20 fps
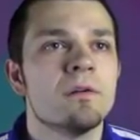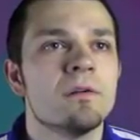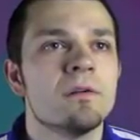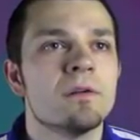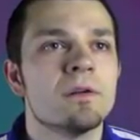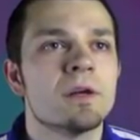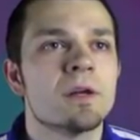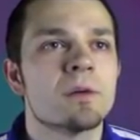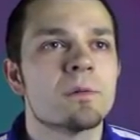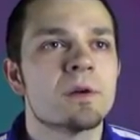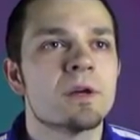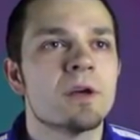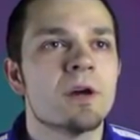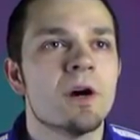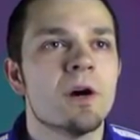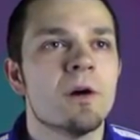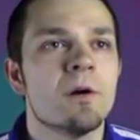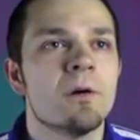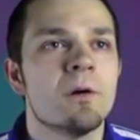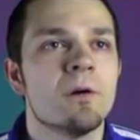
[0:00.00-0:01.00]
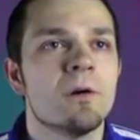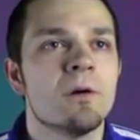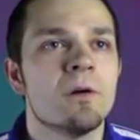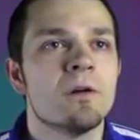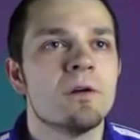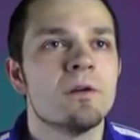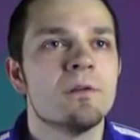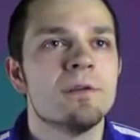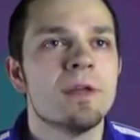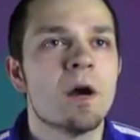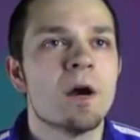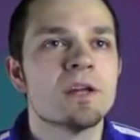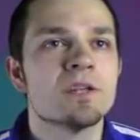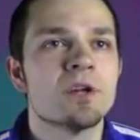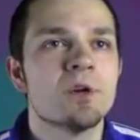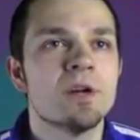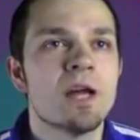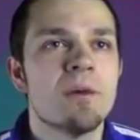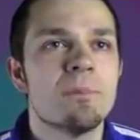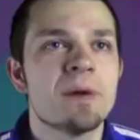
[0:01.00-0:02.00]
Here we go. Now, I
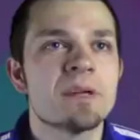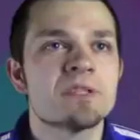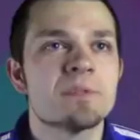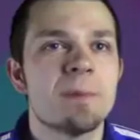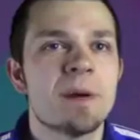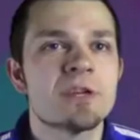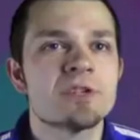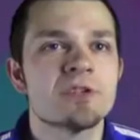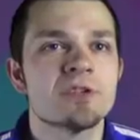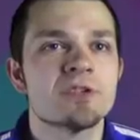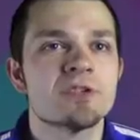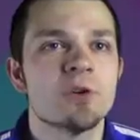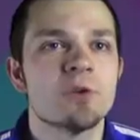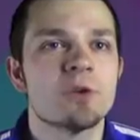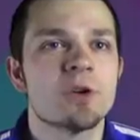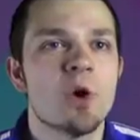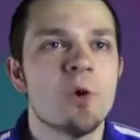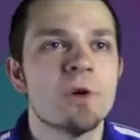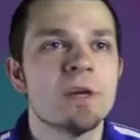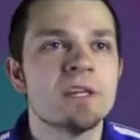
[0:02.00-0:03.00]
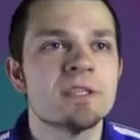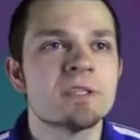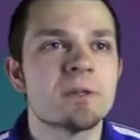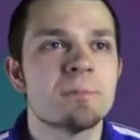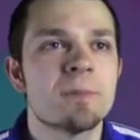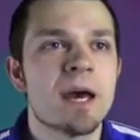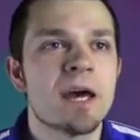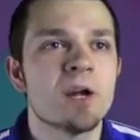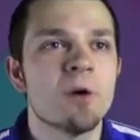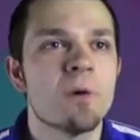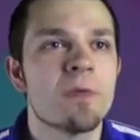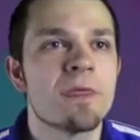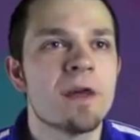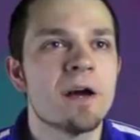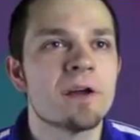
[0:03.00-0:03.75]
don't have my special, so going into battle without